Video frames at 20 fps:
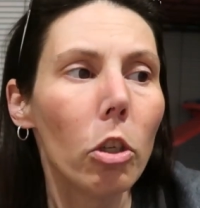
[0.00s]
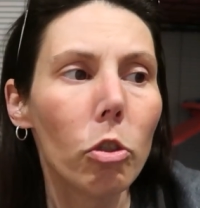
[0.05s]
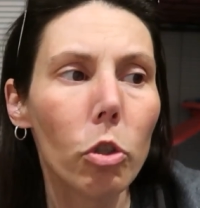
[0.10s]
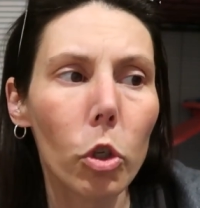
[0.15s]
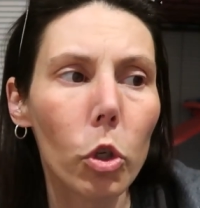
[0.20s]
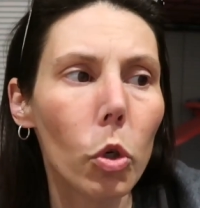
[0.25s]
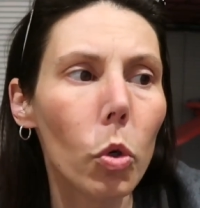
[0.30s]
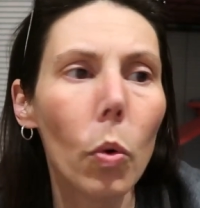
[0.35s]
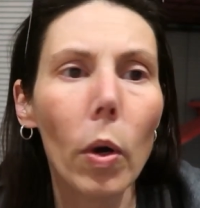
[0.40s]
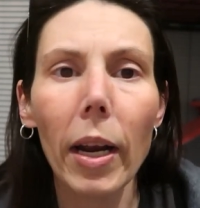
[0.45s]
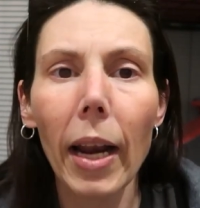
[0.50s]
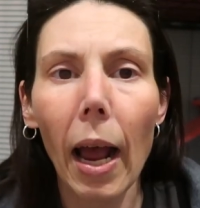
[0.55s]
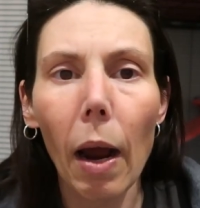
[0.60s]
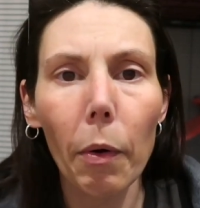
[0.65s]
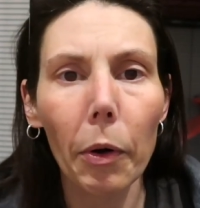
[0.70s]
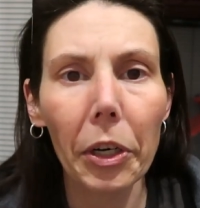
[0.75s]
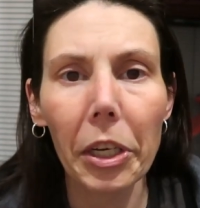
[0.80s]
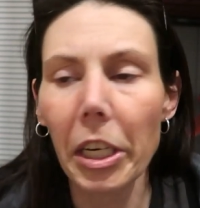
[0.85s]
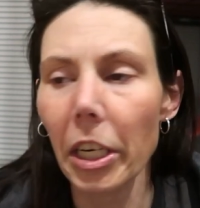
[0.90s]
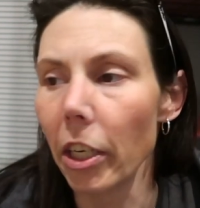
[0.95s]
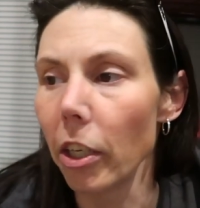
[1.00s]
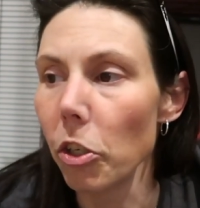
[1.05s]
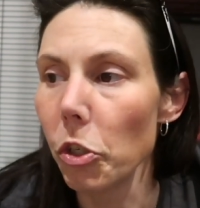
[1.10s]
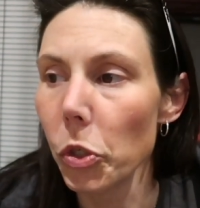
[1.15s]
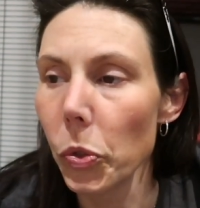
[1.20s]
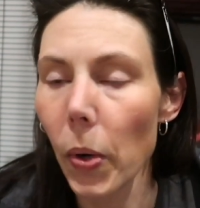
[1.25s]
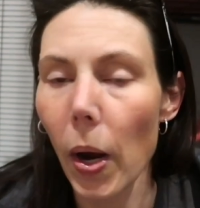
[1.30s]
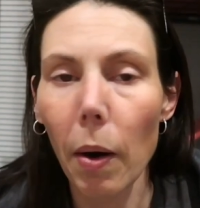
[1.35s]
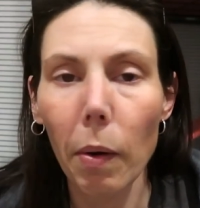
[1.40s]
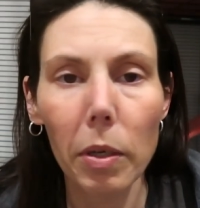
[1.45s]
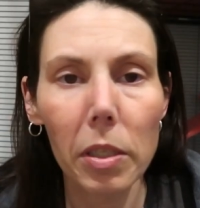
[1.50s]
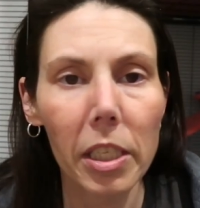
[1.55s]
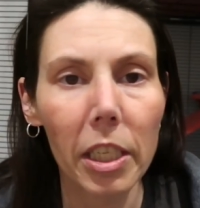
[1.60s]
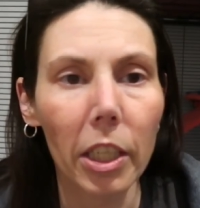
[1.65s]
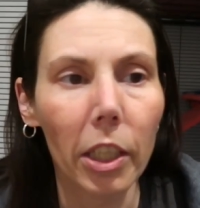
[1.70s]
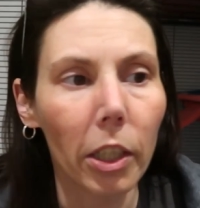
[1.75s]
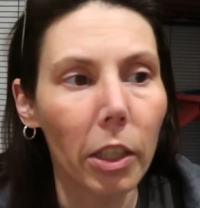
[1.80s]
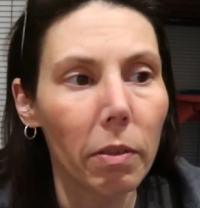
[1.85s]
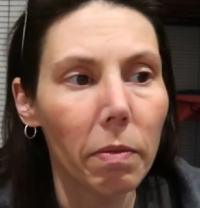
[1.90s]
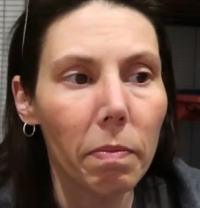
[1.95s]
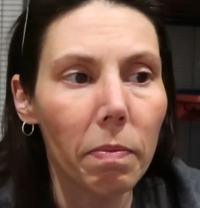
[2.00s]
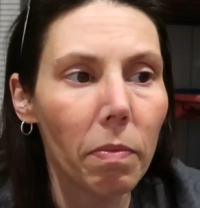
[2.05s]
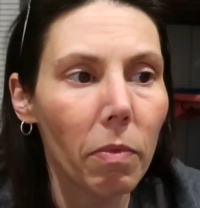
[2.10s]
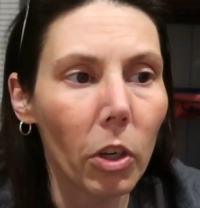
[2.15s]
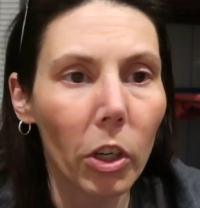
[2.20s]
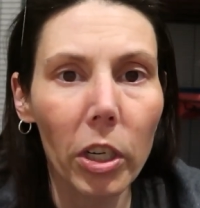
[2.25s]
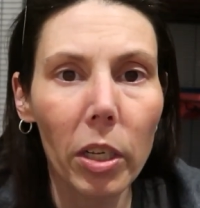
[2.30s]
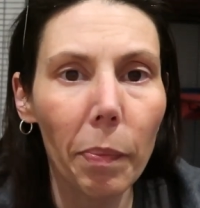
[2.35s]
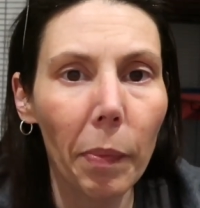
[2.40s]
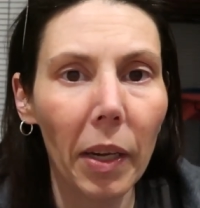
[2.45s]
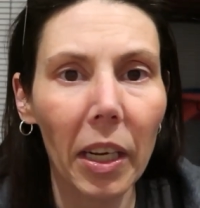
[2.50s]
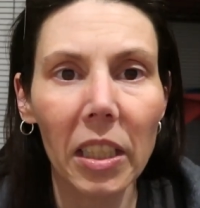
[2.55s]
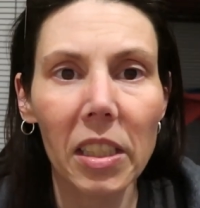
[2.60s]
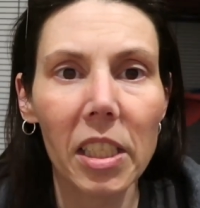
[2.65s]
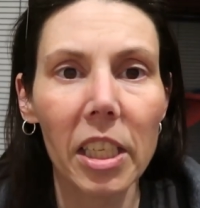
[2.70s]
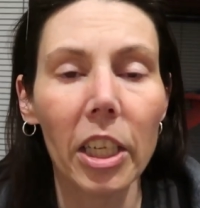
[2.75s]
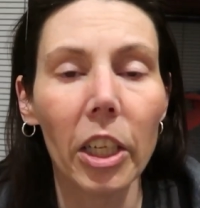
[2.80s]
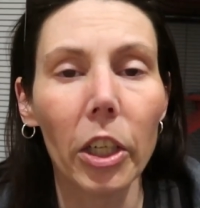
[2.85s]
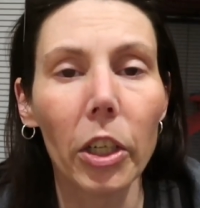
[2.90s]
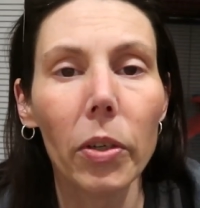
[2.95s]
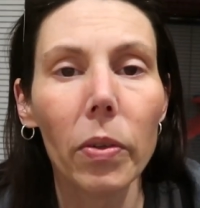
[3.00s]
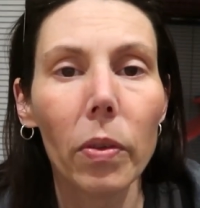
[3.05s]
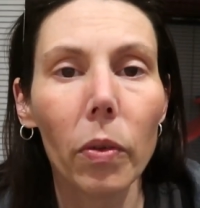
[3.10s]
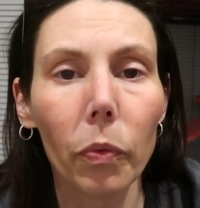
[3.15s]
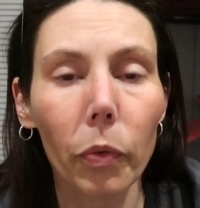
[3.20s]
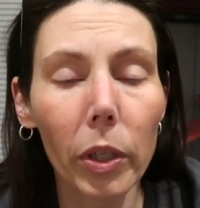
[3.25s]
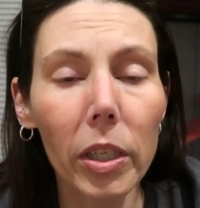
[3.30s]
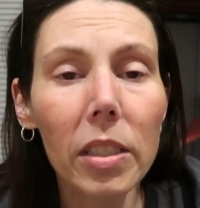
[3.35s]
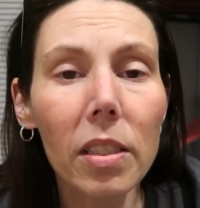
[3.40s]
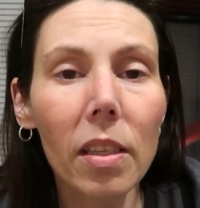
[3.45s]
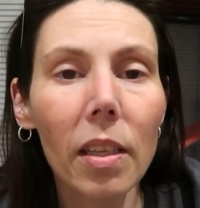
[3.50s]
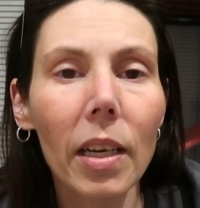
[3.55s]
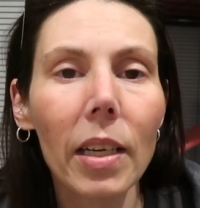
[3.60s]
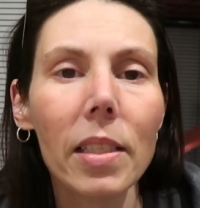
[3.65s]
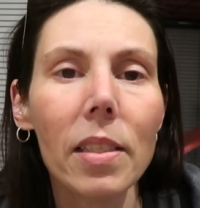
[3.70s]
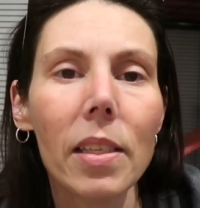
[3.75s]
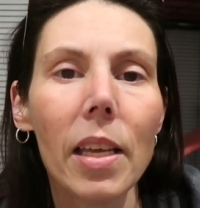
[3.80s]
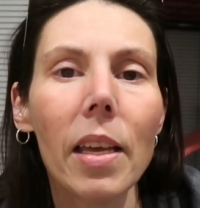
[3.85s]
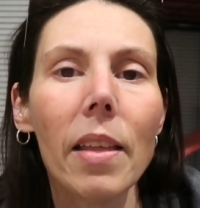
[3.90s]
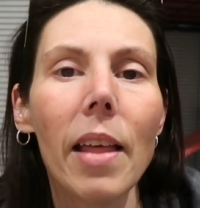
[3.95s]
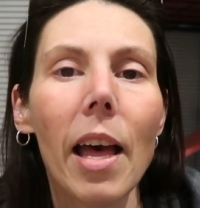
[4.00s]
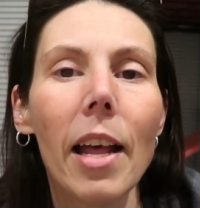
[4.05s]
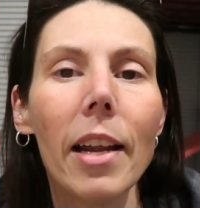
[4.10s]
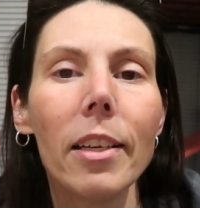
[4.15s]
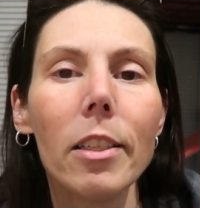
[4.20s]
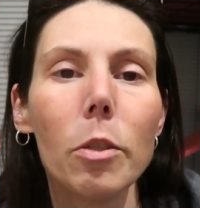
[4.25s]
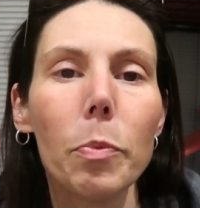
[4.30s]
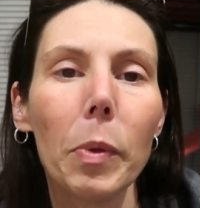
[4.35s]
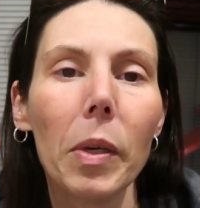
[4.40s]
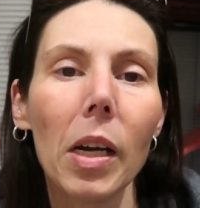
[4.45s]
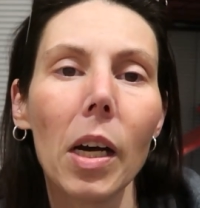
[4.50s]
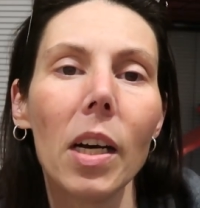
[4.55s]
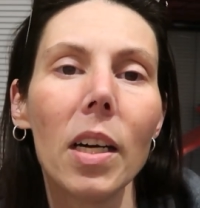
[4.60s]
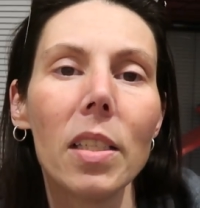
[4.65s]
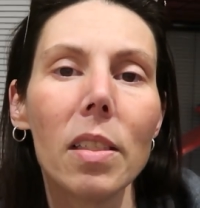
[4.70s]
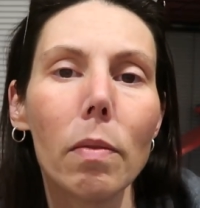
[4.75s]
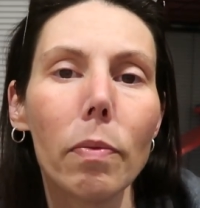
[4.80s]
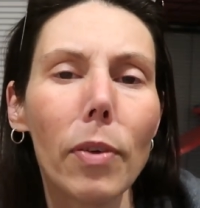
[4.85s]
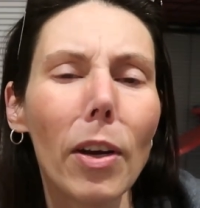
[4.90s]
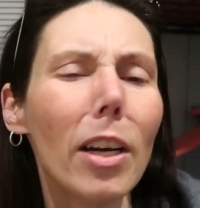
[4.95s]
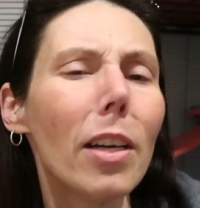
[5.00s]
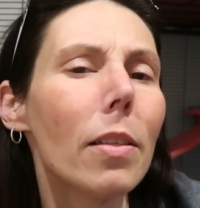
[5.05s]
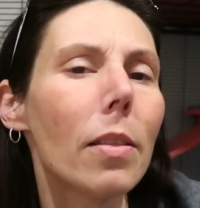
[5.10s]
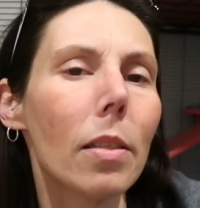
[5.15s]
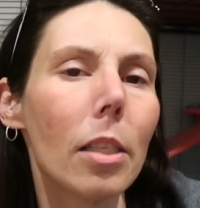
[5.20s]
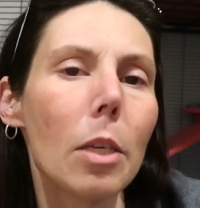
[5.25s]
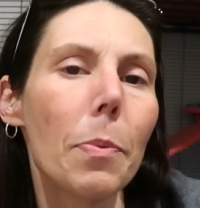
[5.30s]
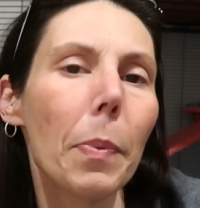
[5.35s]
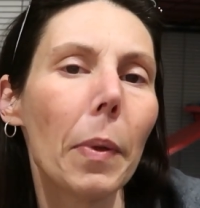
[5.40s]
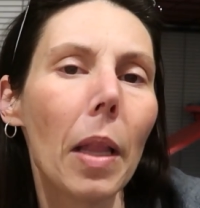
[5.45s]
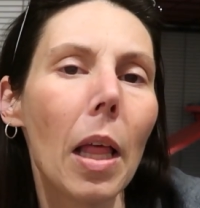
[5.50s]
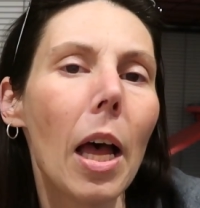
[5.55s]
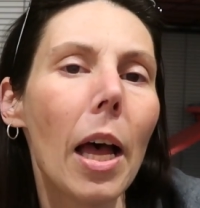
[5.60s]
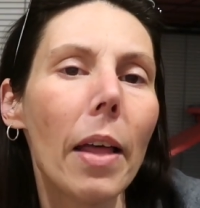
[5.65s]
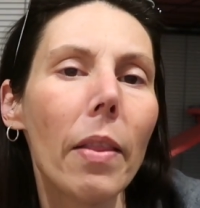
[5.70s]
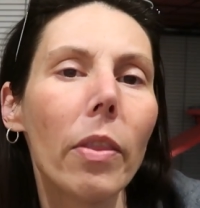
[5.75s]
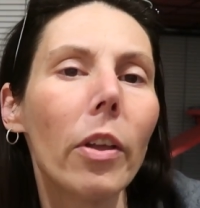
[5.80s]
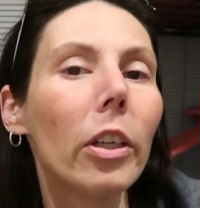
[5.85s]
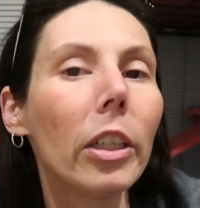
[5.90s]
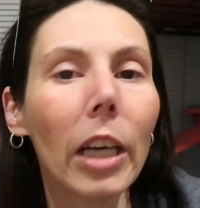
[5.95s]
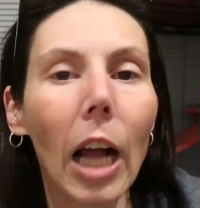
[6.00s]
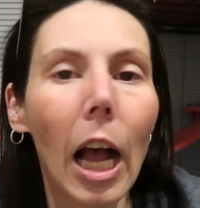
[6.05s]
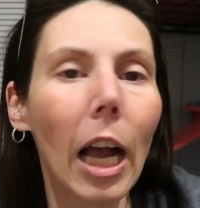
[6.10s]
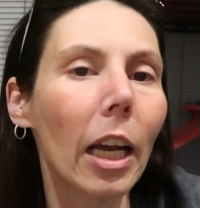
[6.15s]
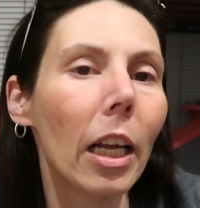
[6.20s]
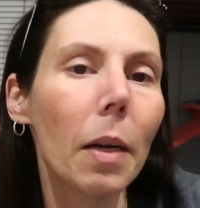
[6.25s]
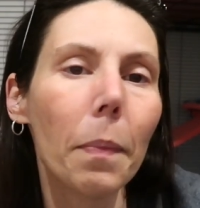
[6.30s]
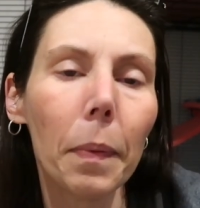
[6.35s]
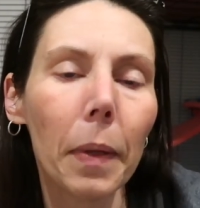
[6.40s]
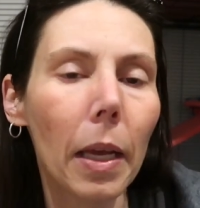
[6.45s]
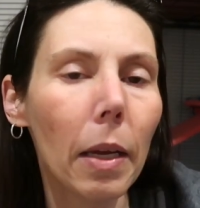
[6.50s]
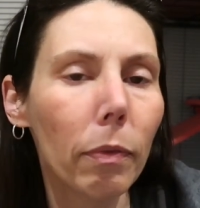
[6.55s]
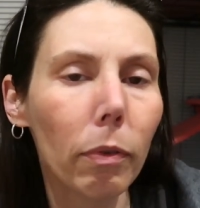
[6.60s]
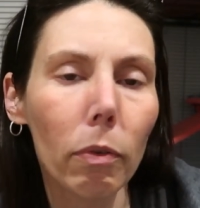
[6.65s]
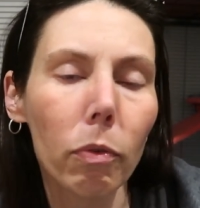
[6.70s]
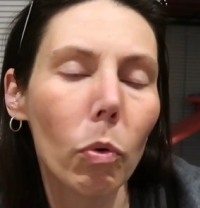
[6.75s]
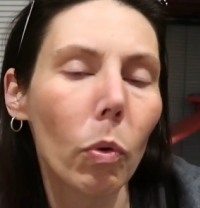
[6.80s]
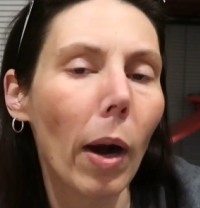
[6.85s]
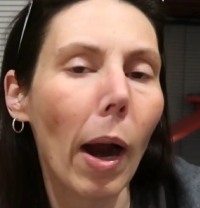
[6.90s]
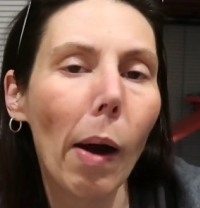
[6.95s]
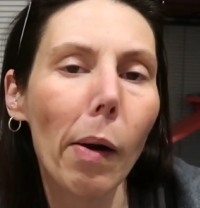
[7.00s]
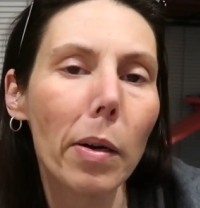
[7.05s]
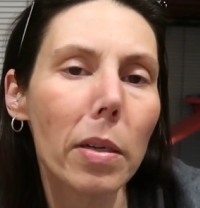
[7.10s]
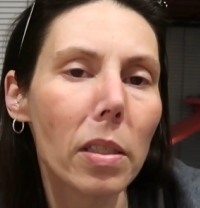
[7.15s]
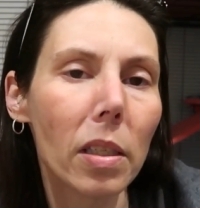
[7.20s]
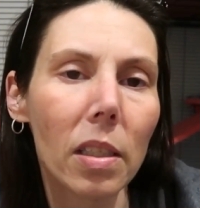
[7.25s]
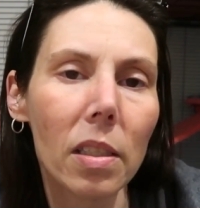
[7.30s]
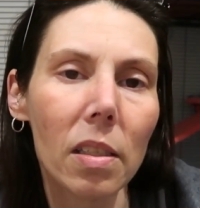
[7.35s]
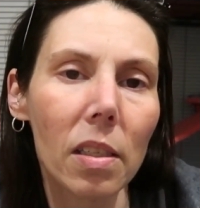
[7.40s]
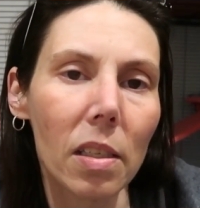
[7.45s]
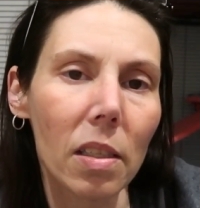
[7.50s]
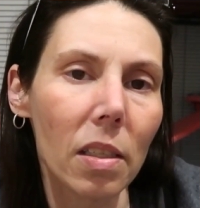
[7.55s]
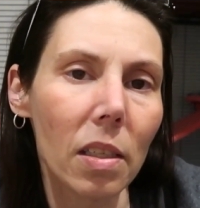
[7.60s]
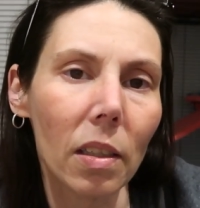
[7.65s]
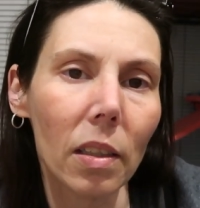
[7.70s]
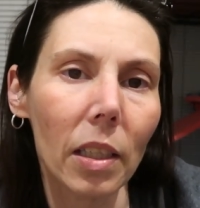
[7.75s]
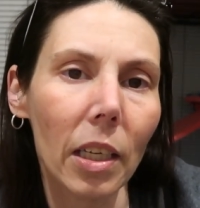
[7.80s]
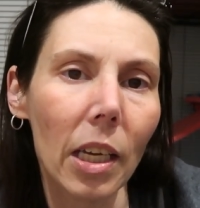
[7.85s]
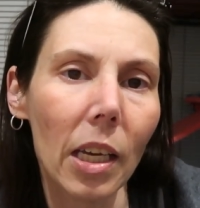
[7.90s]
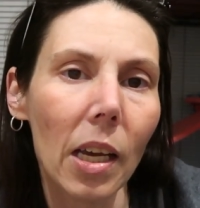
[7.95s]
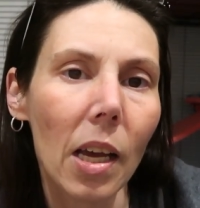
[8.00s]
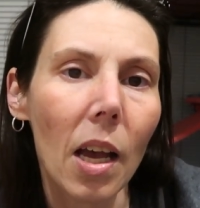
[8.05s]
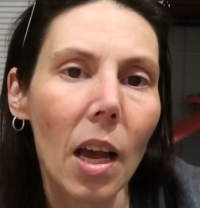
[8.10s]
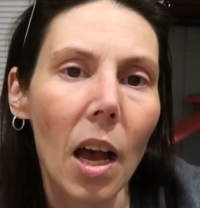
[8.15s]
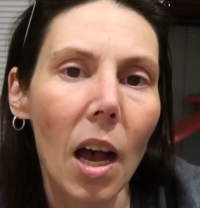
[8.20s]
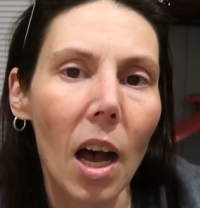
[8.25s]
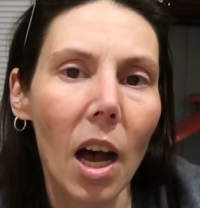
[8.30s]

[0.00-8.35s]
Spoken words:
Do an hour here, 2 hours here, 30 minutes here. The reason that I say that is because ferrets sleep a lot. They're not going to play for 4 hours consistently.